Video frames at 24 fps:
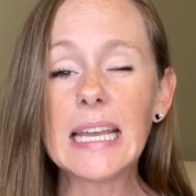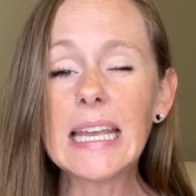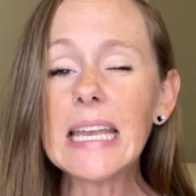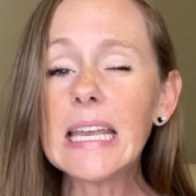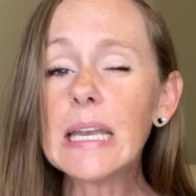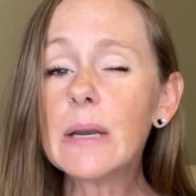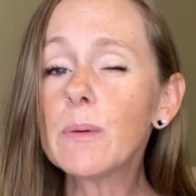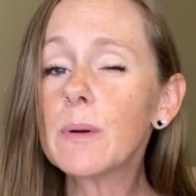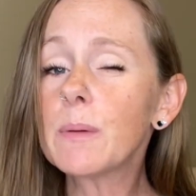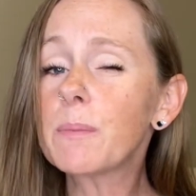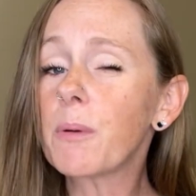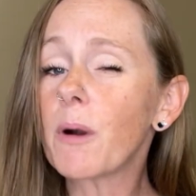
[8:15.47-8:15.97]

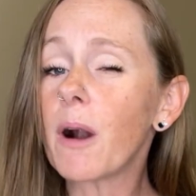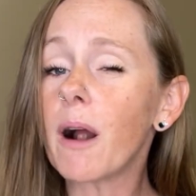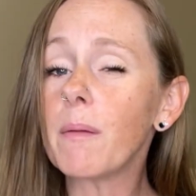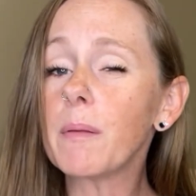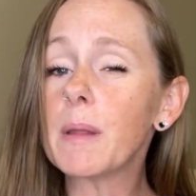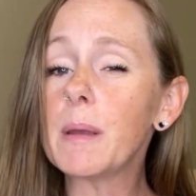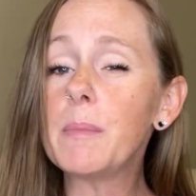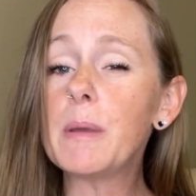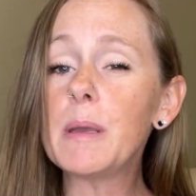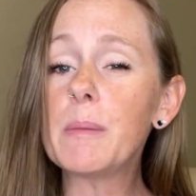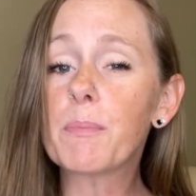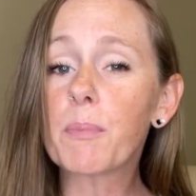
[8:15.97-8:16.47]
It would
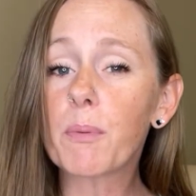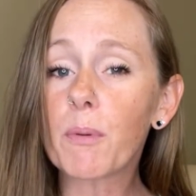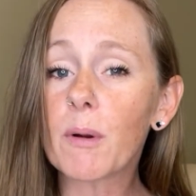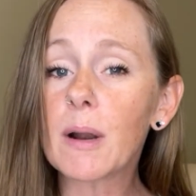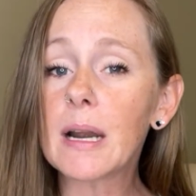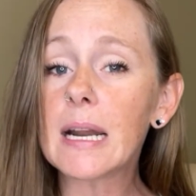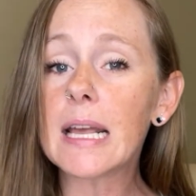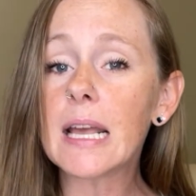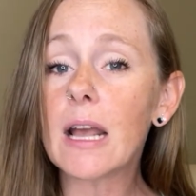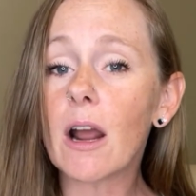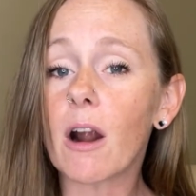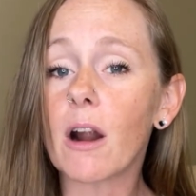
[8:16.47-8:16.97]
probably be
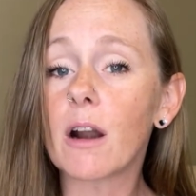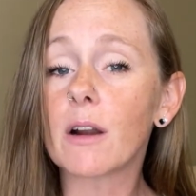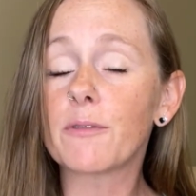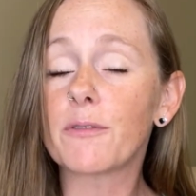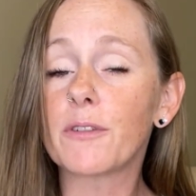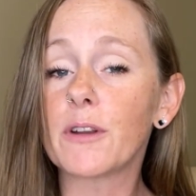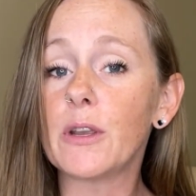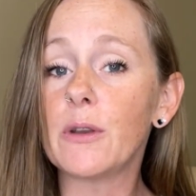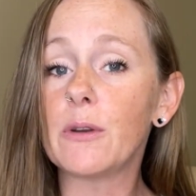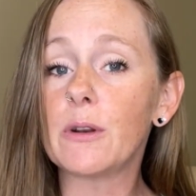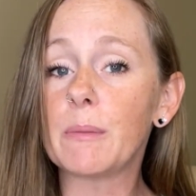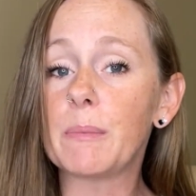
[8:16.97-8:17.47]
pretty hard
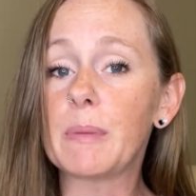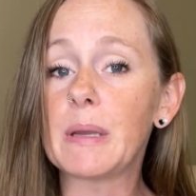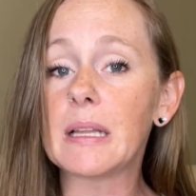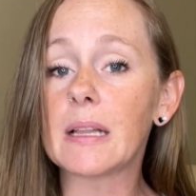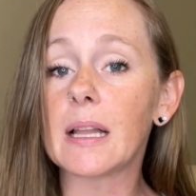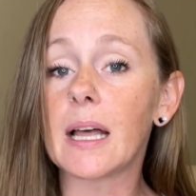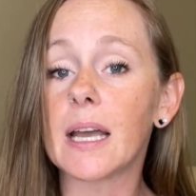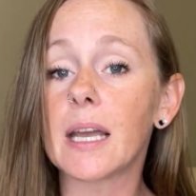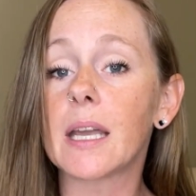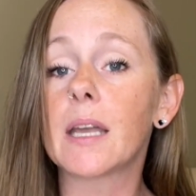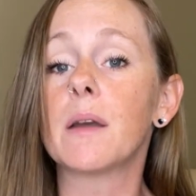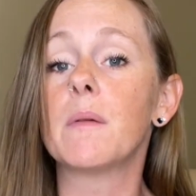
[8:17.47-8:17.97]
for you to be
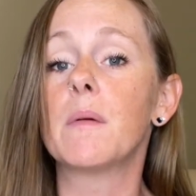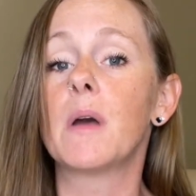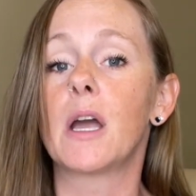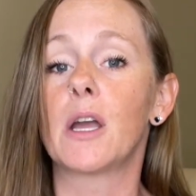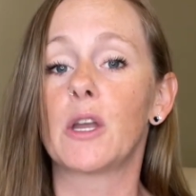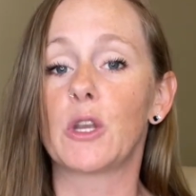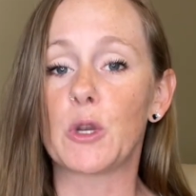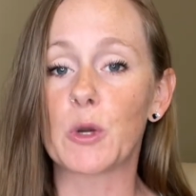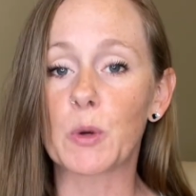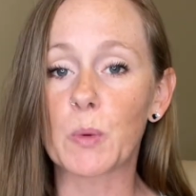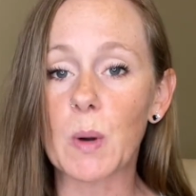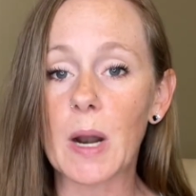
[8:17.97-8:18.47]
like,
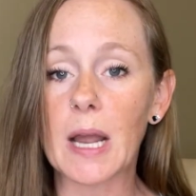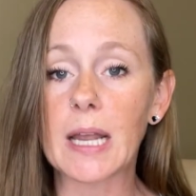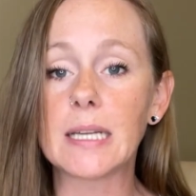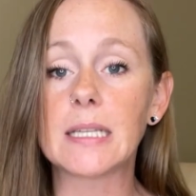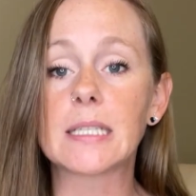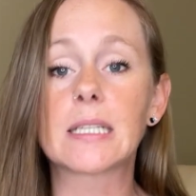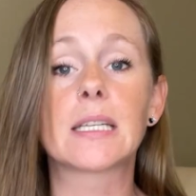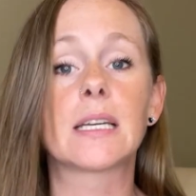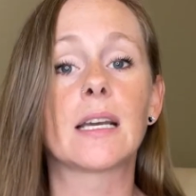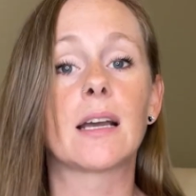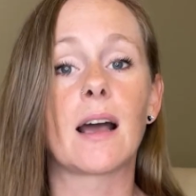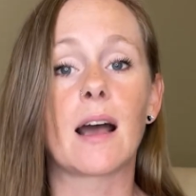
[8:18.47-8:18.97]
you're
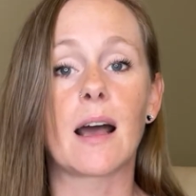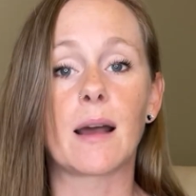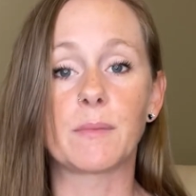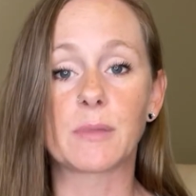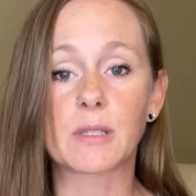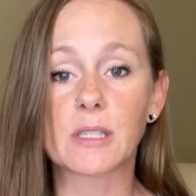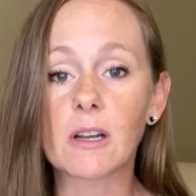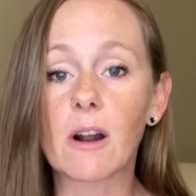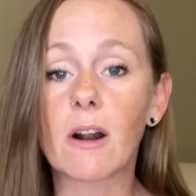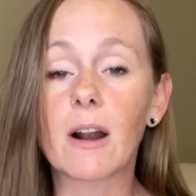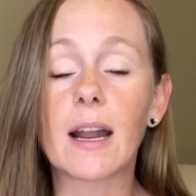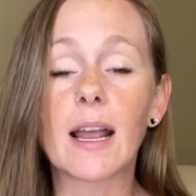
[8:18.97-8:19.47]
right. I'm
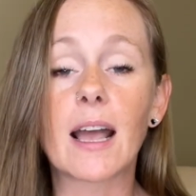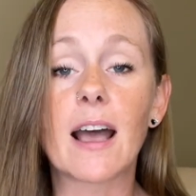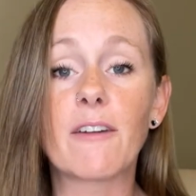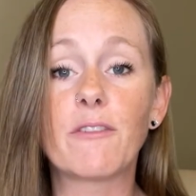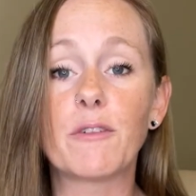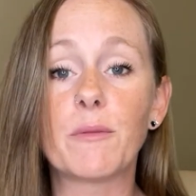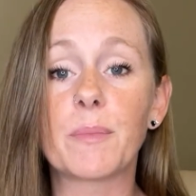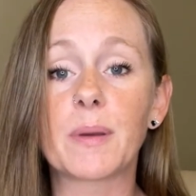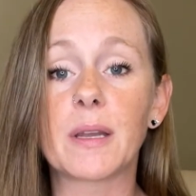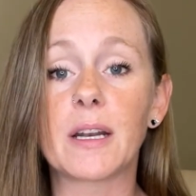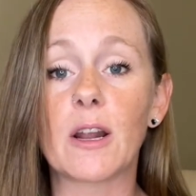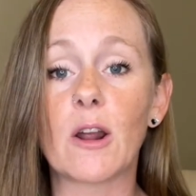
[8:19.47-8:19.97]
sorry I
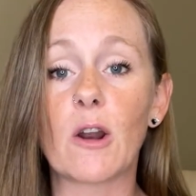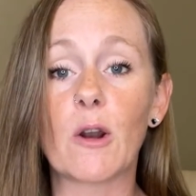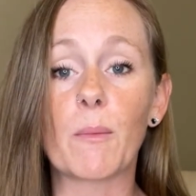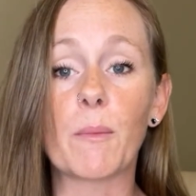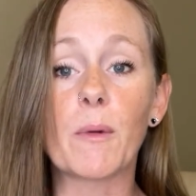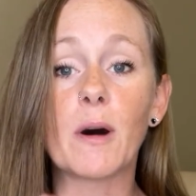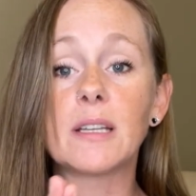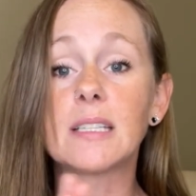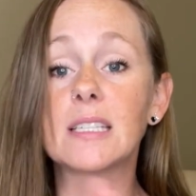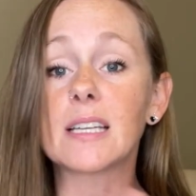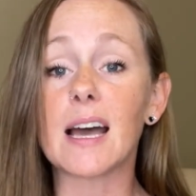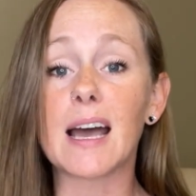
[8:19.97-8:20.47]
haven't been home
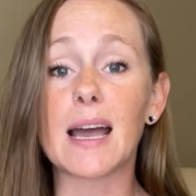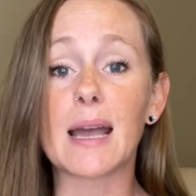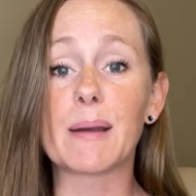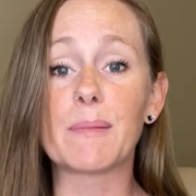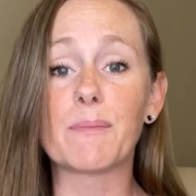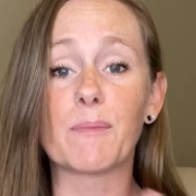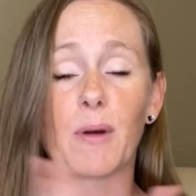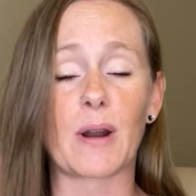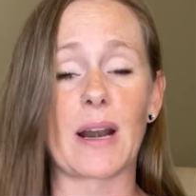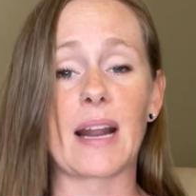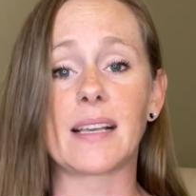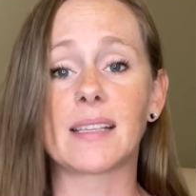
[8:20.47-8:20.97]
on
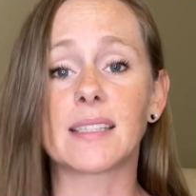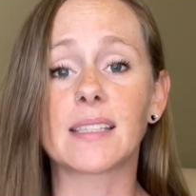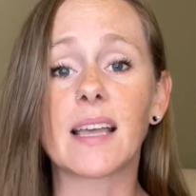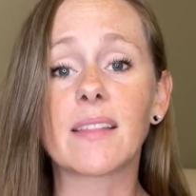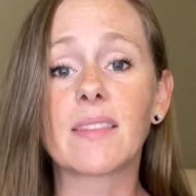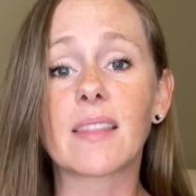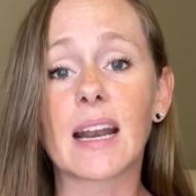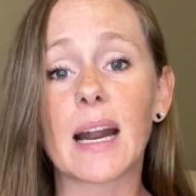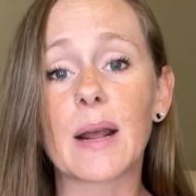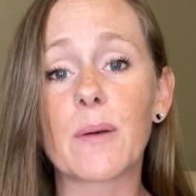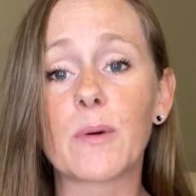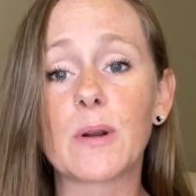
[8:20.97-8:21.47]
time when I said
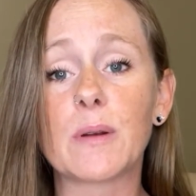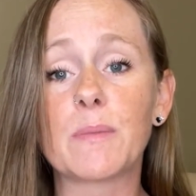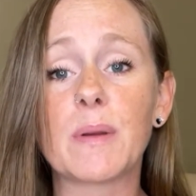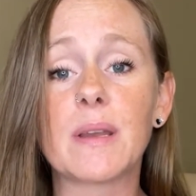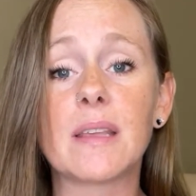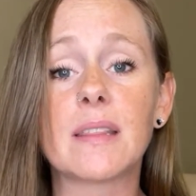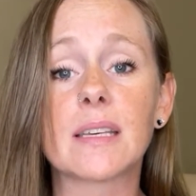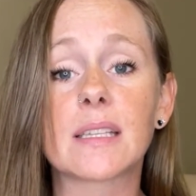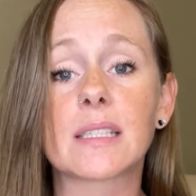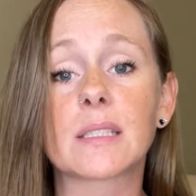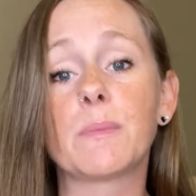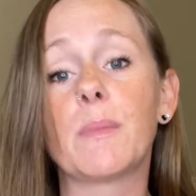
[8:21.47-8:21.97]
that I would be
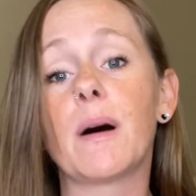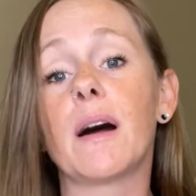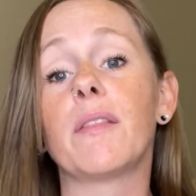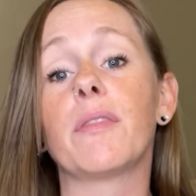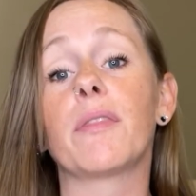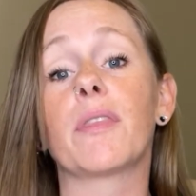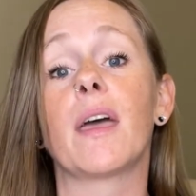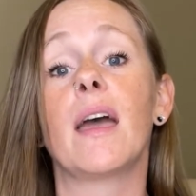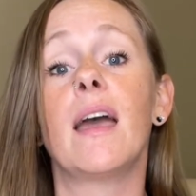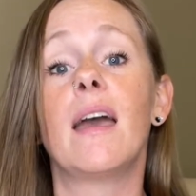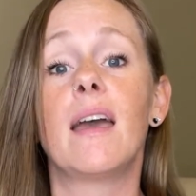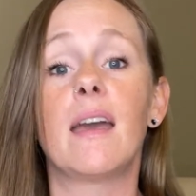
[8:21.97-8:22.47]
this
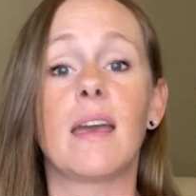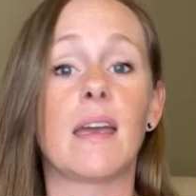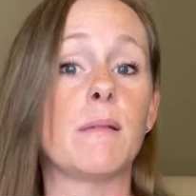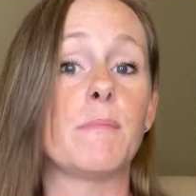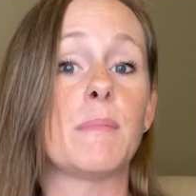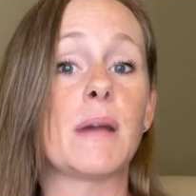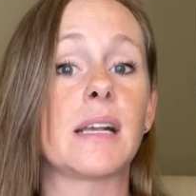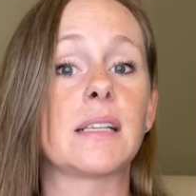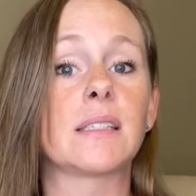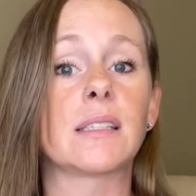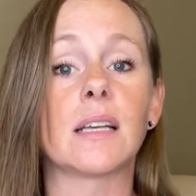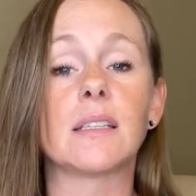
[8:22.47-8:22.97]
month. It
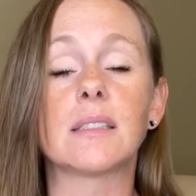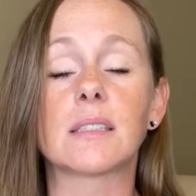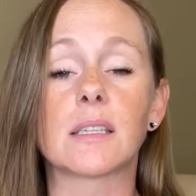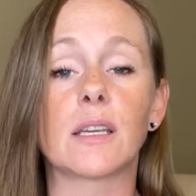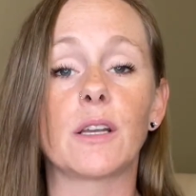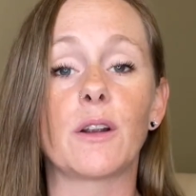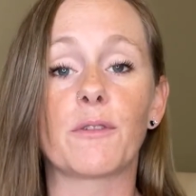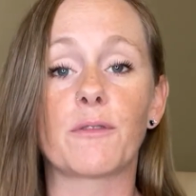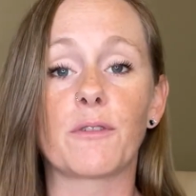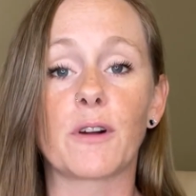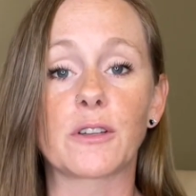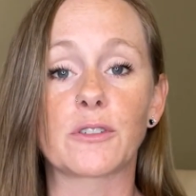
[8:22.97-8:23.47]
makes sense that
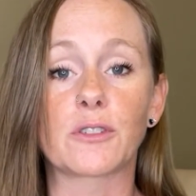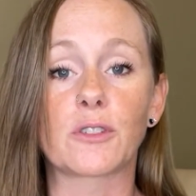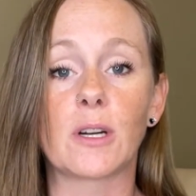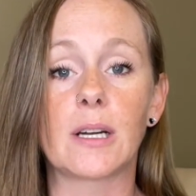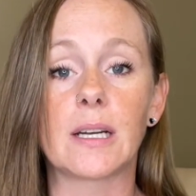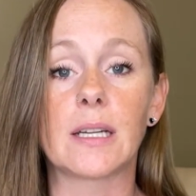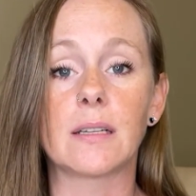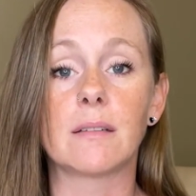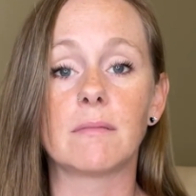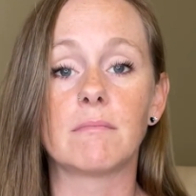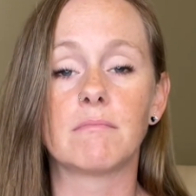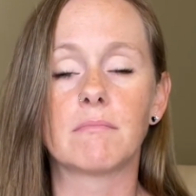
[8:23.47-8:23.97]
you're
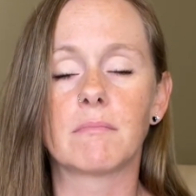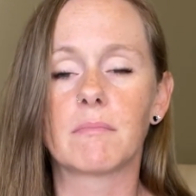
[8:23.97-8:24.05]
frustrated.